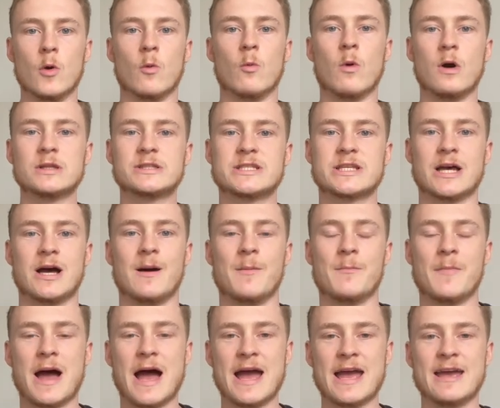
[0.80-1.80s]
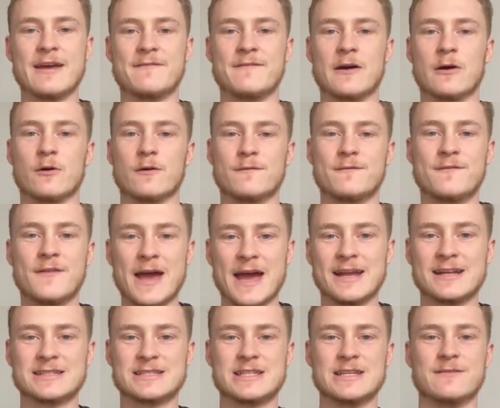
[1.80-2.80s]
What's up, AFL
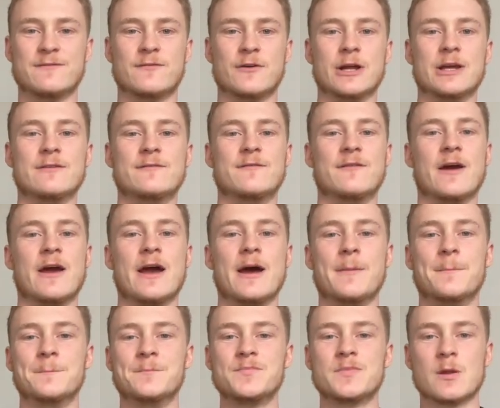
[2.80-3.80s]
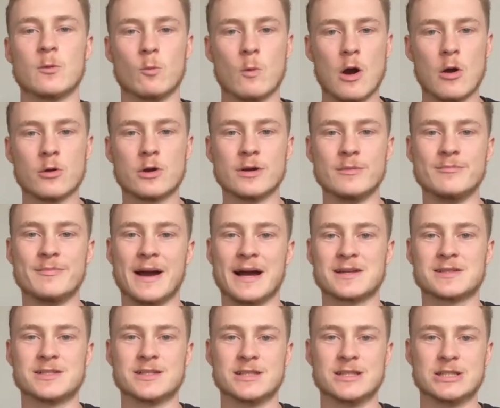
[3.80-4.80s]
Fantasy Freak fam? Welcome
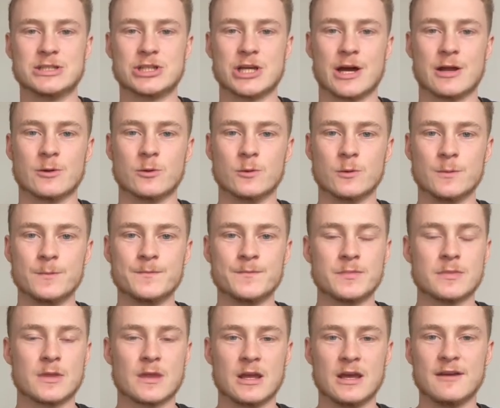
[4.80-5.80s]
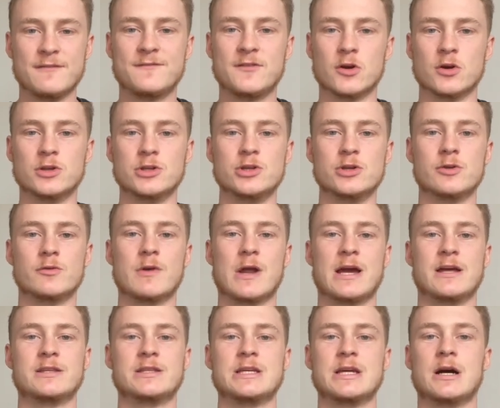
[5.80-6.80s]
back to the channel. If you're new
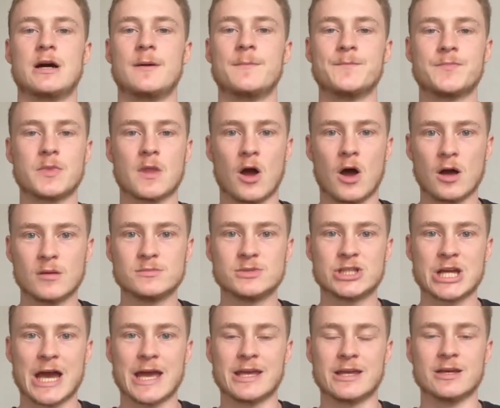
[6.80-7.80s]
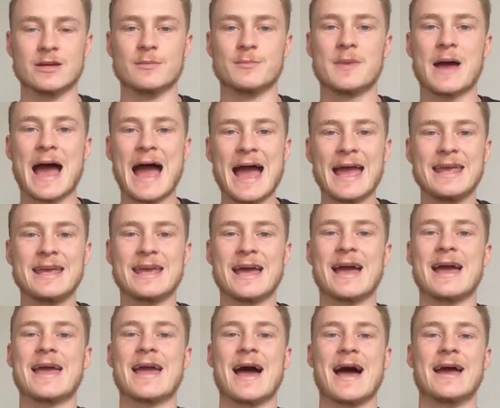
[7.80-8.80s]
around here, I'm Jacob,
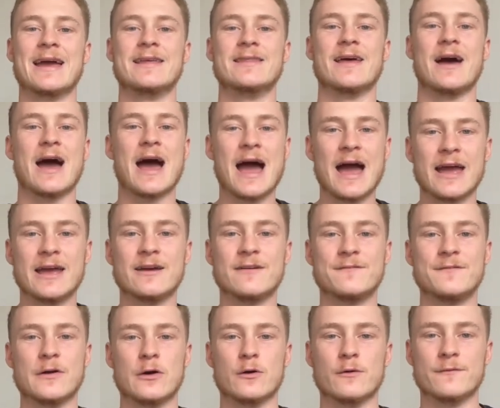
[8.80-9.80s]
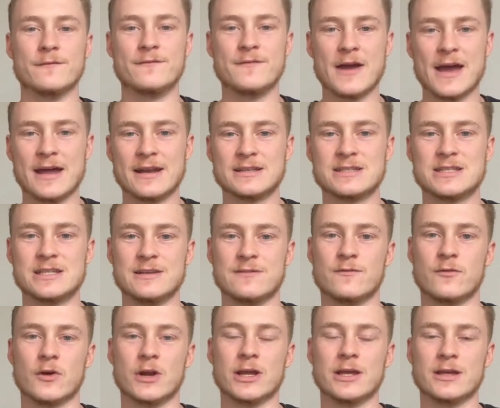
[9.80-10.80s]
aka the AFL Fantasy
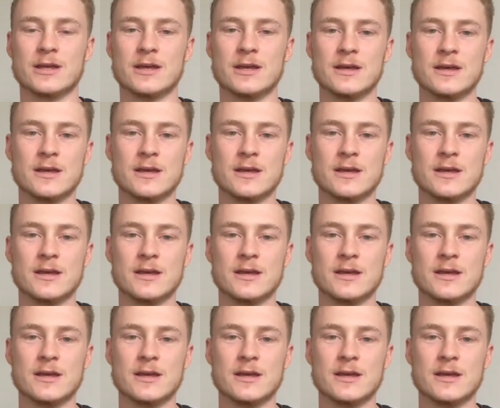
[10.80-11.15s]
Freak.